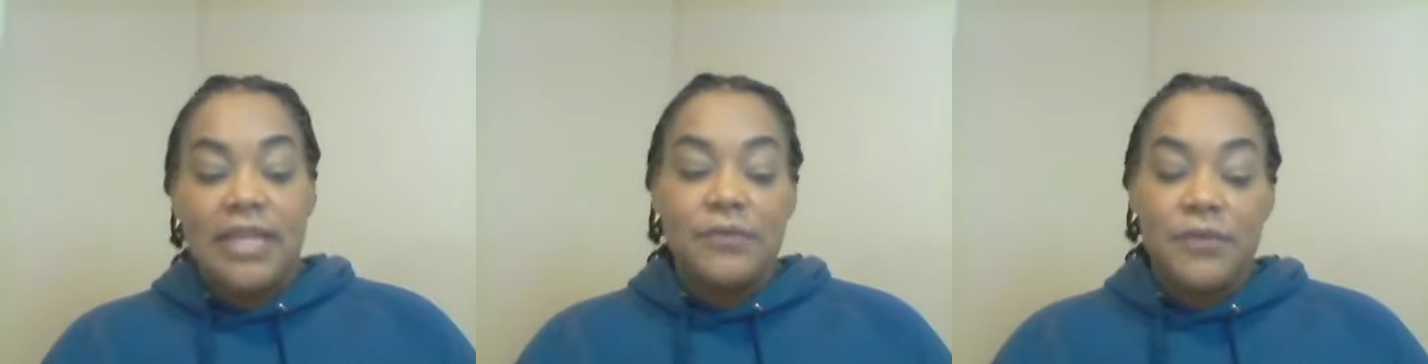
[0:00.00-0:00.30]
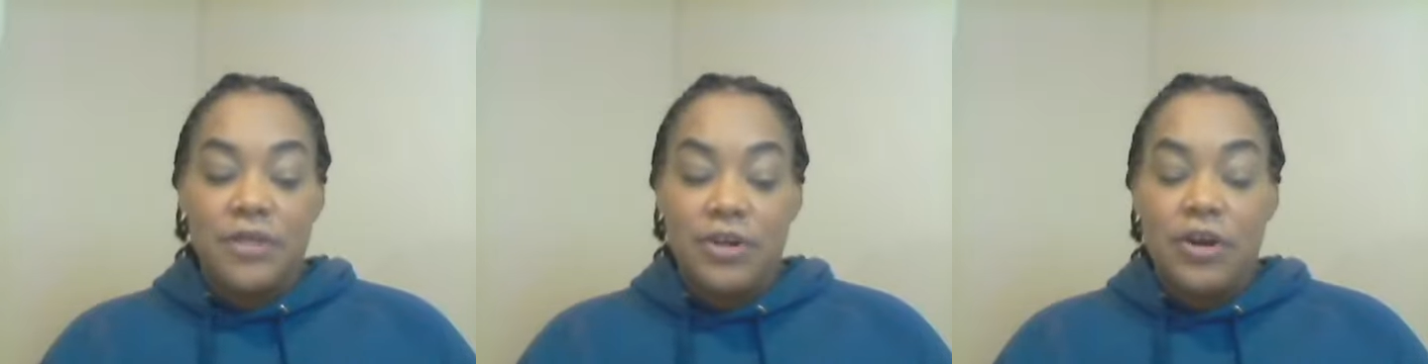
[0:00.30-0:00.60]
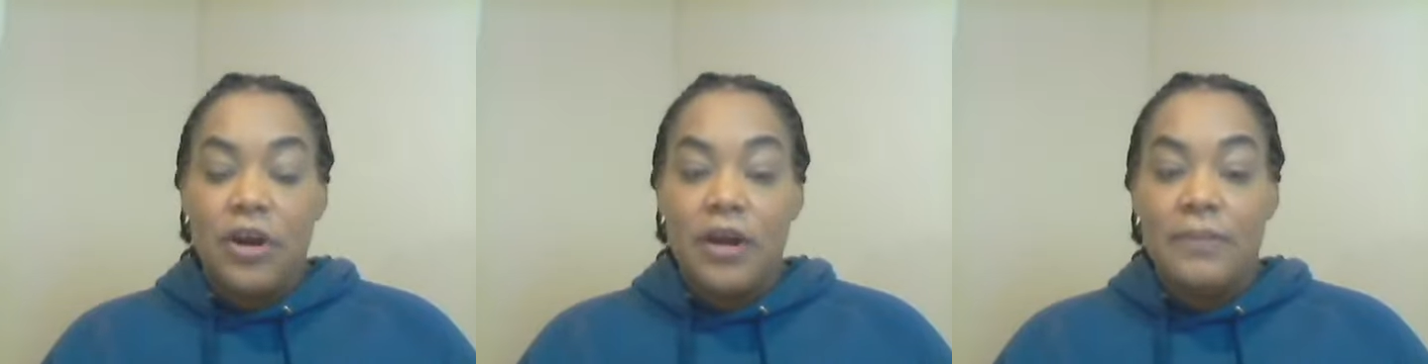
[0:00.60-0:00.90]
That's with the
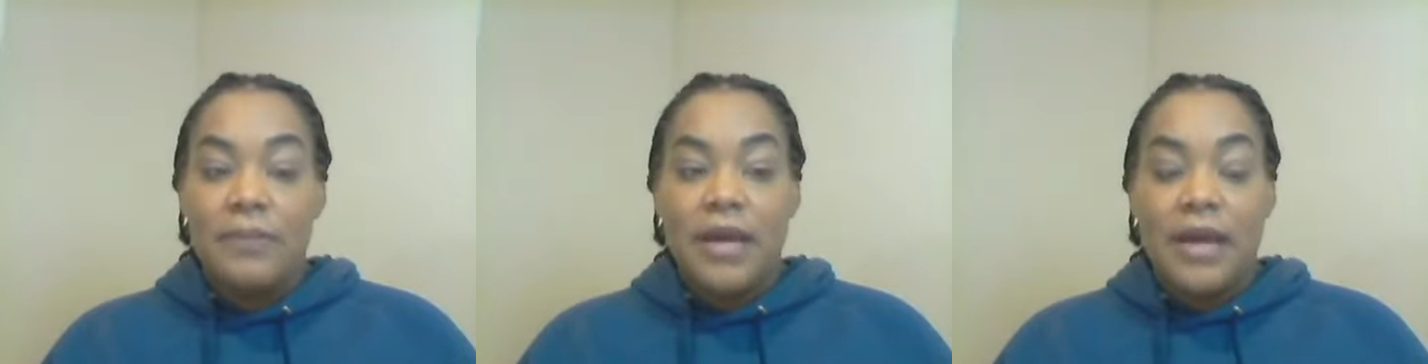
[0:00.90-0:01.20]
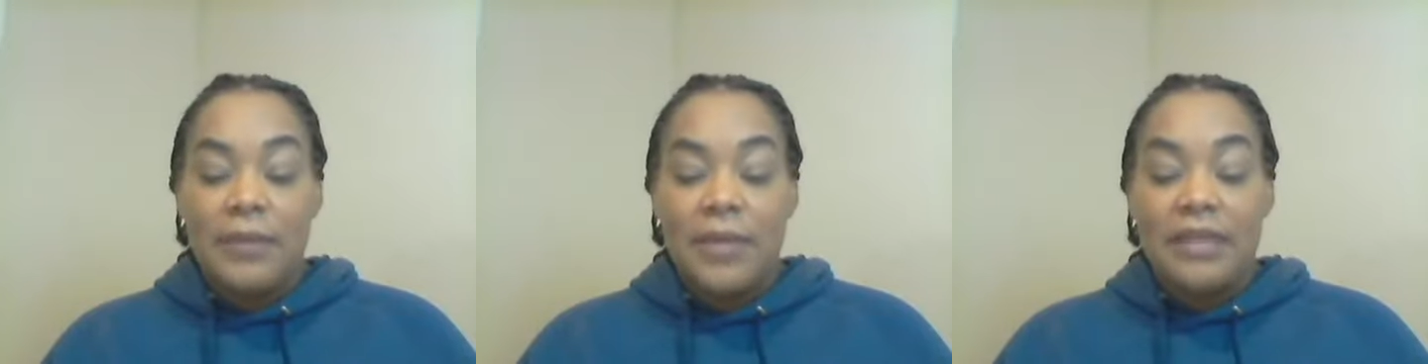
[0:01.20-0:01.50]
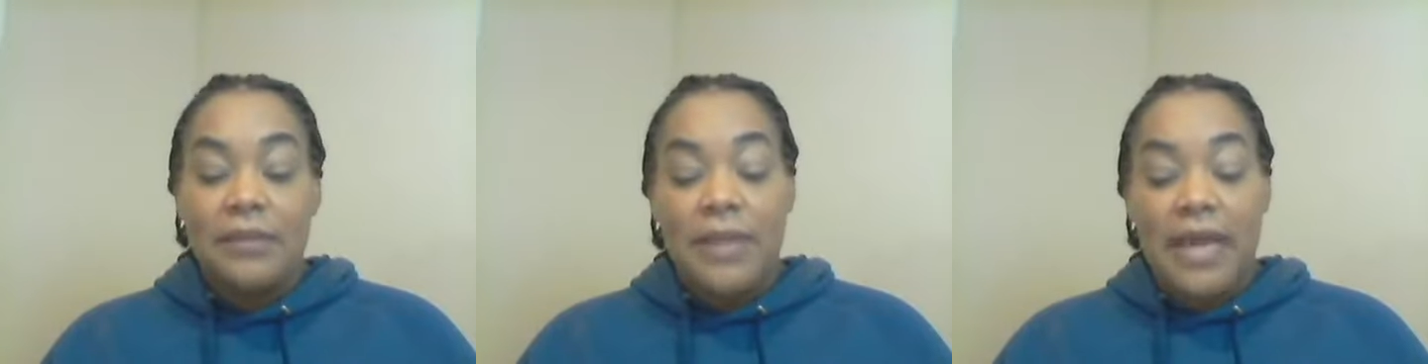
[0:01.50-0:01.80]
car
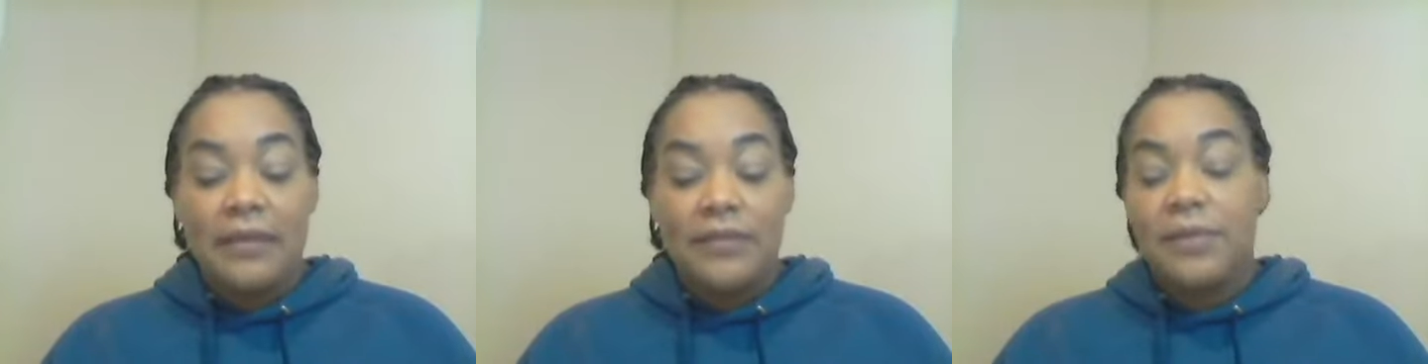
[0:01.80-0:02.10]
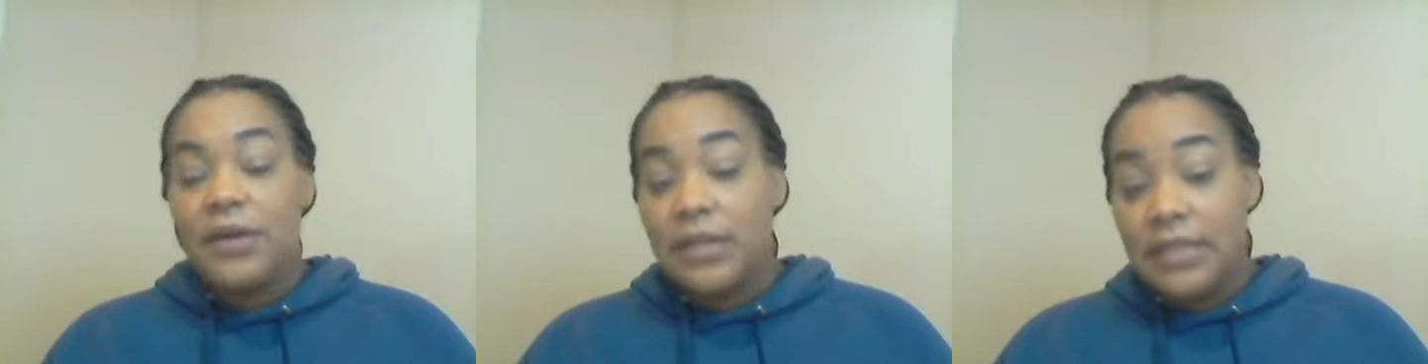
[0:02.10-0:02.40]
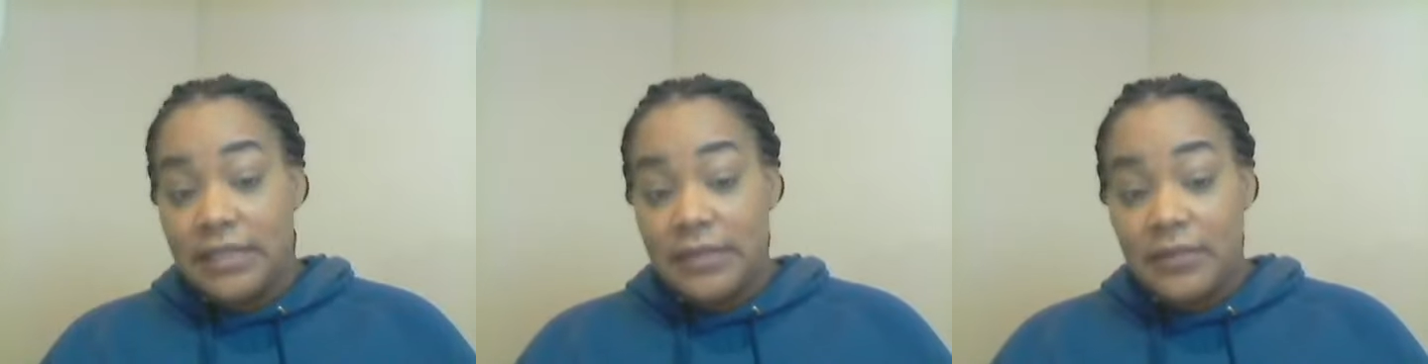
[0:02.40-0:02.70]
at the back of the
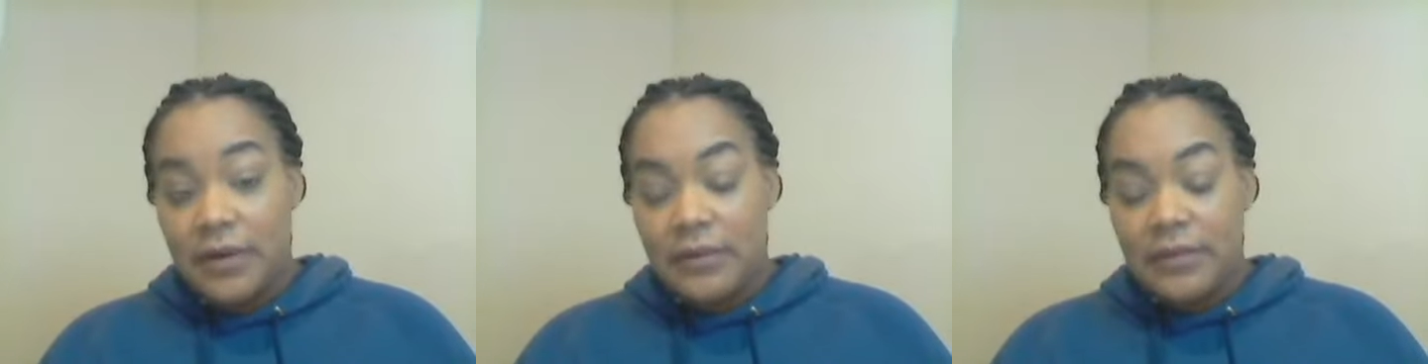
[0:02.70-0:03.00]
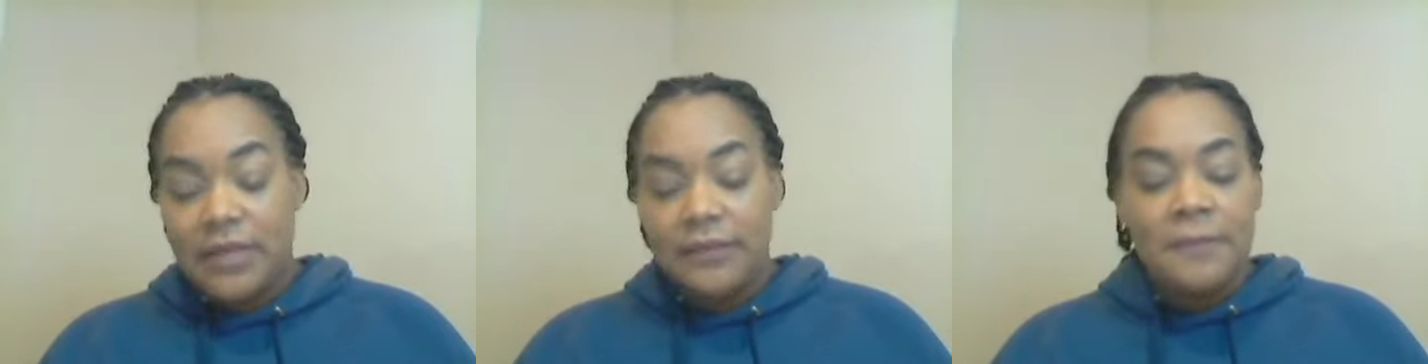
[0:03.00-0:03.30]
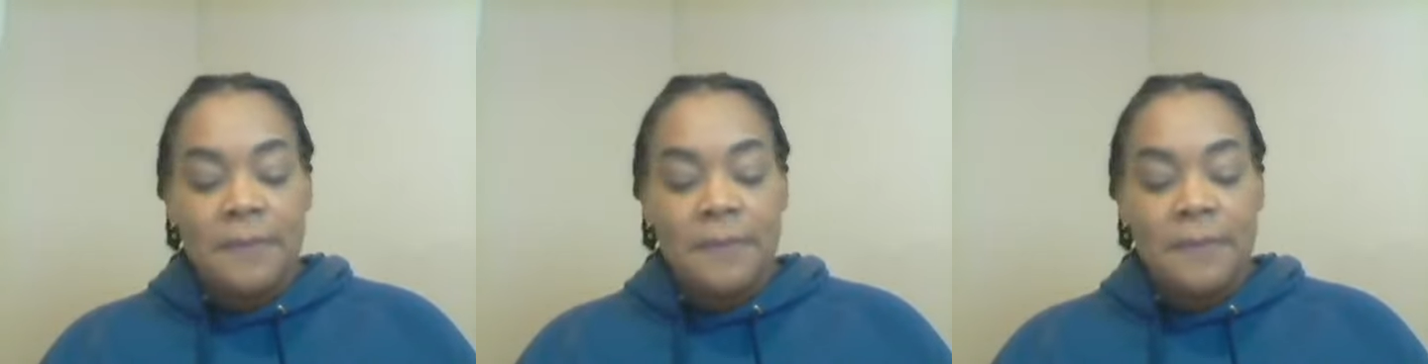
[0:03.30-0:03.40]
police department,